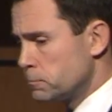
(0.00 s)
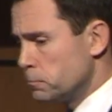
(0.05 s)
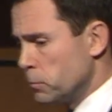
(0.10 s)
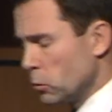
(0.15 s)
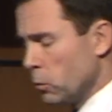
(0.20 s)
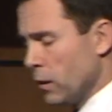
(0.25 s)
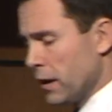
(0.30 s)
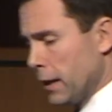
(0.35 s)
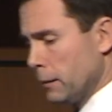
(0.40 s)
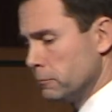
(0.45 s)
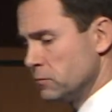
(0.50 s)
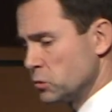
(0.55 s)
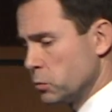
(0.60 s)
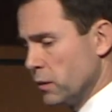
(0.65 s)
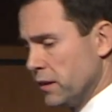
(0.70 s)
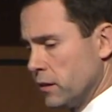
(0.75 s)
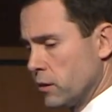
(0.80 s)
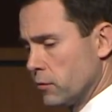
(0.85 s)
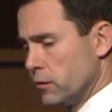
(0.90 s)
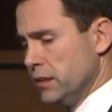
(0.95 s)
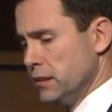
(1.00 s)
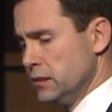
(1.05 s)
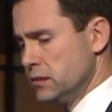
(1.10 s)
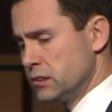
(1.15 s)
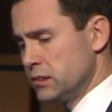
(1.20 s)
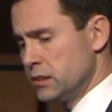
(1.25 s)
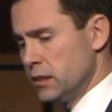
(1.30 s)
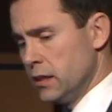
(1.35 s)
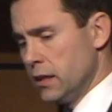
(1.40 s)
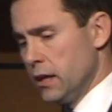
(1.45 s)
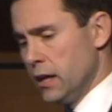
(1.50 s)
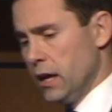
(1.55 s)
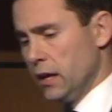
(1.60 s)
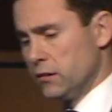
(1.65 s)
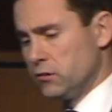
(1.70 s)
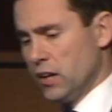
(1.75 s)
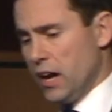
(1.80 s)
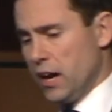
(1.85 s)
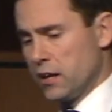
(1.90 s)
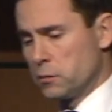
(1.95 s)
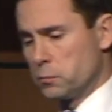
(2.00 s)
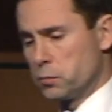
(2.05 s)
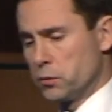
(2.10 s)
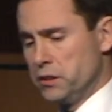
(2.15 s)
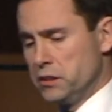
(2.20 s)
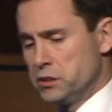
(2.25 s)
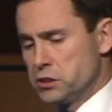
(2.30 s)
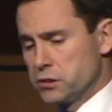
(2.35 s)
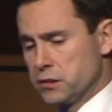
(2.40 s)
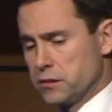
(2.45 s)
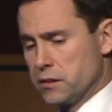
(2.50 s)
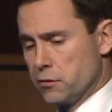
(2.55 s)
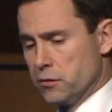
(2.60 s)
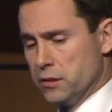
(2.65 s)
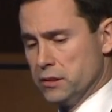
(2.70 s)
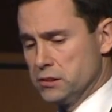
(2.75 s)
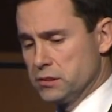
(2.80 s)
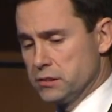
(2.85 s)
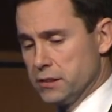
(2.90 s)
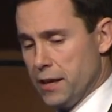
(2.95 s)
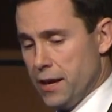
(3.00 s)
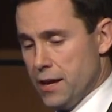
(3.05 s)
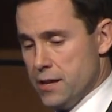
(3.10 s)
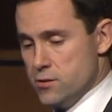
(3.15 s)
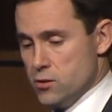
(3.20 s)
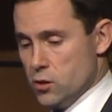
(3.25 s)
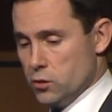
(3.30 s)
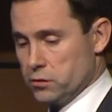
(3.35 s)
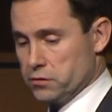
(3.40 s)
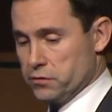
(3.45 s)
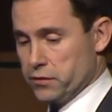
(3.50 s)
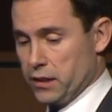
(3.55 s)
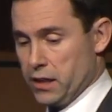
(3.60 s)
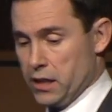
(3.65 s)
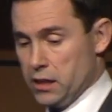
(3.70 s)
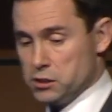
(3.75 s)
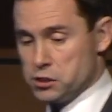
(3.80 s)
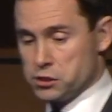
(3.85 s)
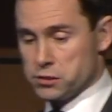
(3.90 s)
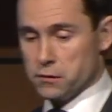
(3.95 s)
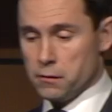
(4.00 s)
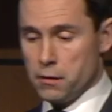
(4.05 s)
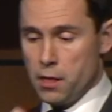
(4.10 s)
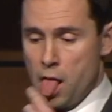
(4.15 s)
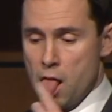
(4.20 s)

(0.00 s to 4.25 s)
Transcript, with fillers: But what happens when there is a data breach, there is a notification.